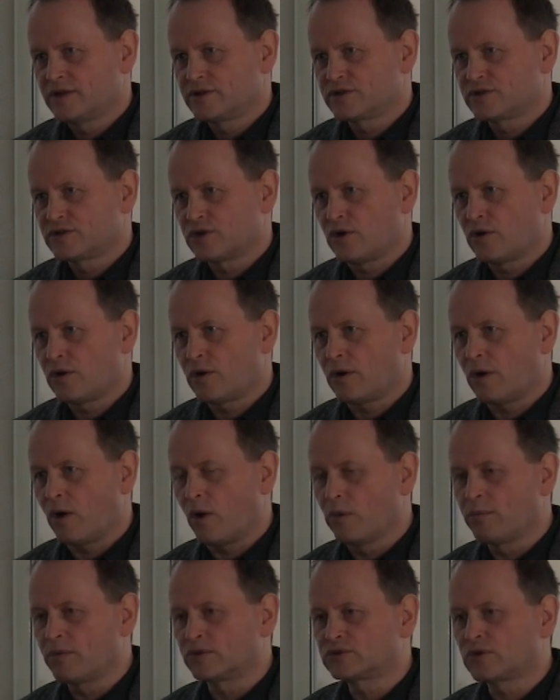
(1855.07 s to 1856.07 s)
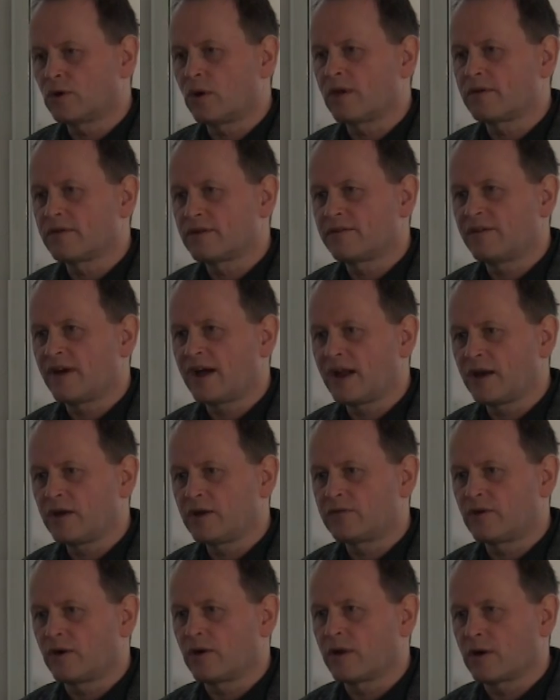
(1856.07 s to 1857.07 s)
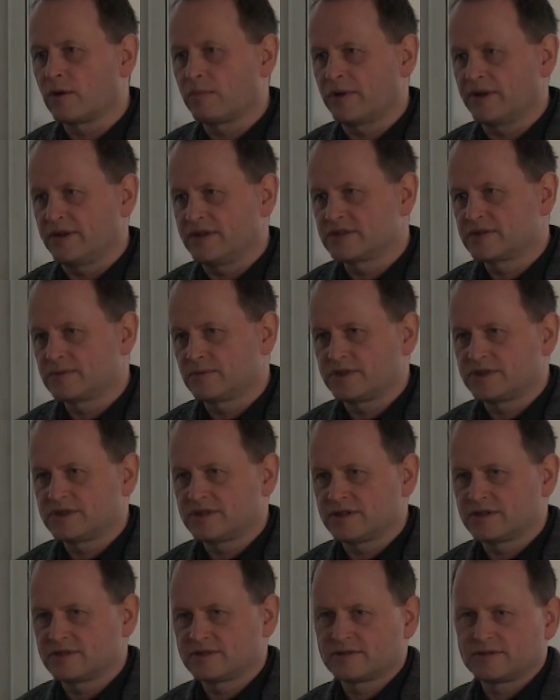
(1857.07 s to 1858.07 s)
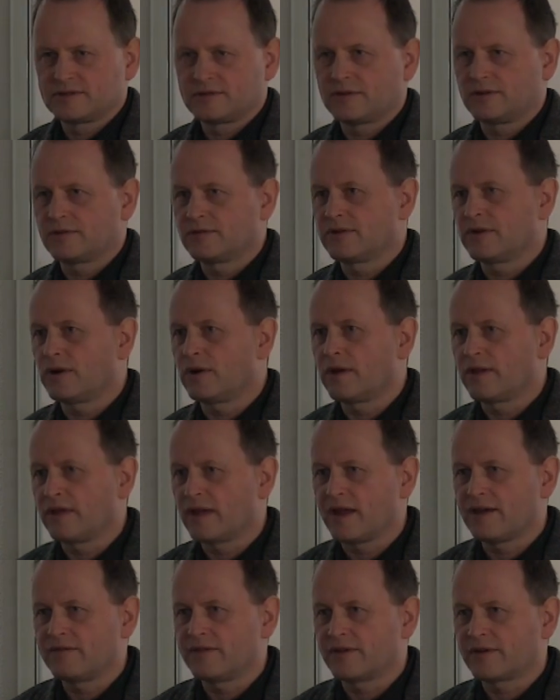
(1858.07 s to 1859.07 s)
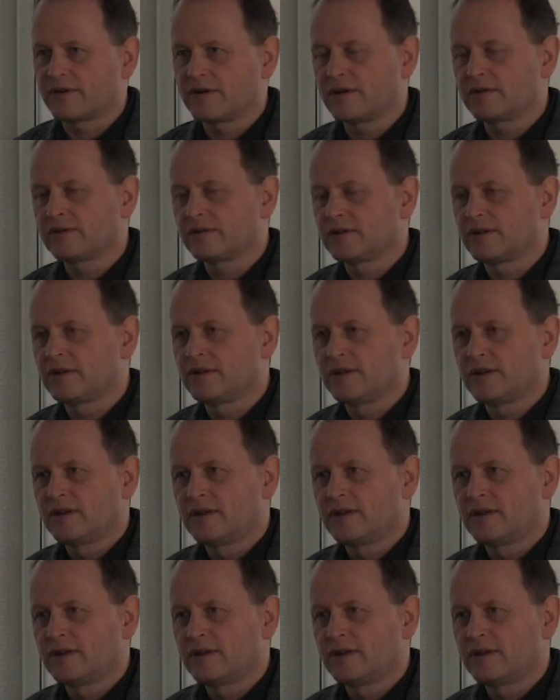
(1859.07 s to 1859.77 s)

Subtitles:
So almost all of the value of oil companies, which is the oil they have in the ground,